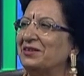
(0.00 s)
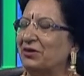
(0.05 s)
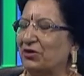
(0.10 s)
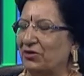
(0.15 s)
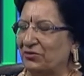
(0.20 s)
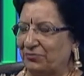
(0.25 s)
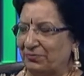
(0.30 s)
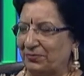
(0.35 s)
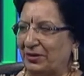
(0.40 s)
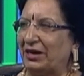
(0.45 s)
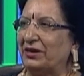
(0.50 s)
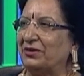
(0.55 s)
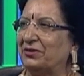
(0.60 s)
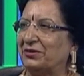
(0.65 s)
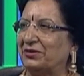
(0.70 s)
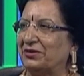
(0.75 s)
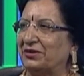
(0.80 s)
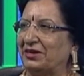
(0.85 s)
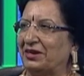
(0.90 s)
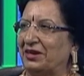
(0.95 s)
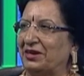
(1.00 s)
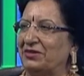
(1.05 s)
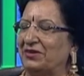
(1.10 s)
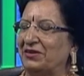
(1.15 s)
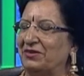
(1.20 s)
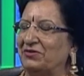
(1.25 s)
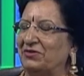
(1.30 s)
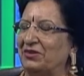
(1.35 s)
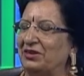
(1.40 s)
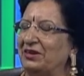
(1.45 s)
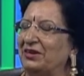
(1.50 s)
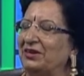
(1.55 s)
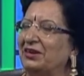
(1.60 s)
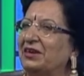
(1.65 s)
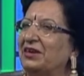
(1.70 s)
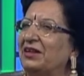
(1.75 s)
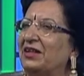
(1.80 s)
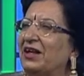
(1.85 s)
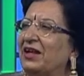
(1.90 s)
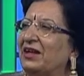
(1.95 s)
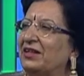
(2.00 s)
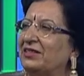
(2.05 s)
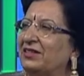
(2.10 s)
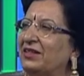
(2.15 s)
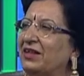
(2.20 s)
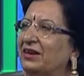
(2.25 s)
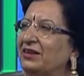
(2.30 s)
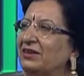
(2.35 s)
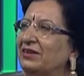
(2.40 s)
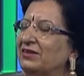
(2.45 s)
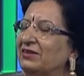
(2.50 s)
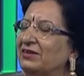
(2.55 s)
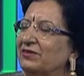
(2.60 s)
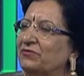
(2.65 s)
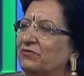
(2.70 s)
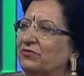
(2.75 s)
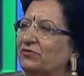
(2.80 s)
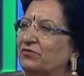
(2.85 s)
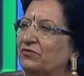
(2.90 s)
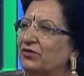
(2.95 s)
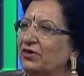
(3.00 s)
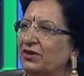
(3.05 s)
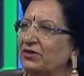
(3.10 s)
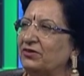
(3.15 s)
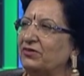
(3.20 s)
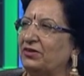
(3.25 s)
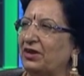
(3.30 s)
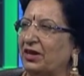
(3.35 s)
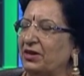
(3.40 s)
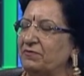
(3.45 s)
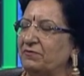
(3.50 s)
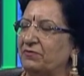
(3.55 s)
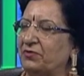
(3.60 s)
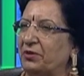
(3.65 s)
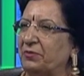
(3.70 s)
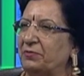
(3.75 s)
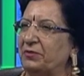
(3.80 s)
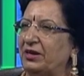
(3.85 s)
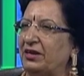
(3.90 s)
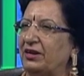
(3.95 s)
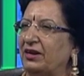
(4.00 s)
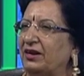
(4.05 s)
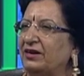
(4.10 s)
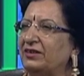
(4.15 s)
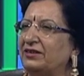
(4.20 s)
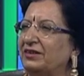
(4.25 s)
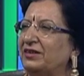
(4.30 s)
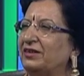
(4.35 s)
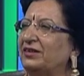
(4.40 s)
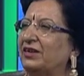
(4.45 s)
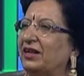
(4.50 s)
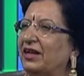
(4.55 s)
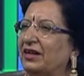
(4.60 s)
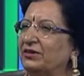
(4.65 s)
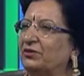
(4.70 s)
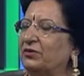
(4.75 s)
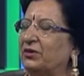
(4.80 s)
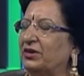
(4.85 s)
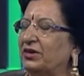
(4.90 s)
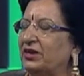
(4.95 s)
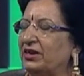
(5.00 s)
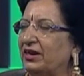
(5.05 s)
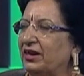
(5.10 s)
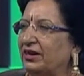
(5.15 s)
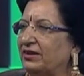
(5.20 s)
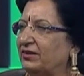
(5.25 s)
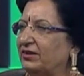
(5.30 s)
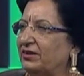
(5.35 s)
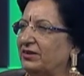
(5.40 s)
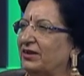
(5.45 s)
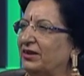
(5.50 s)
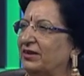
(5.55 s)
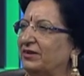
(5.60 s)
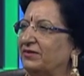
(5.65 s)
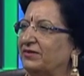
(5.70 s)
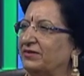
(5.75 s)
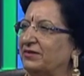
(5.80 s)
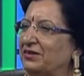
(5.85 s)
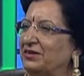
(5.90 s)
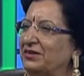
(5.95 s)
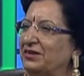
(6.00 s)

of my organization and then first time from India I got elected as uh,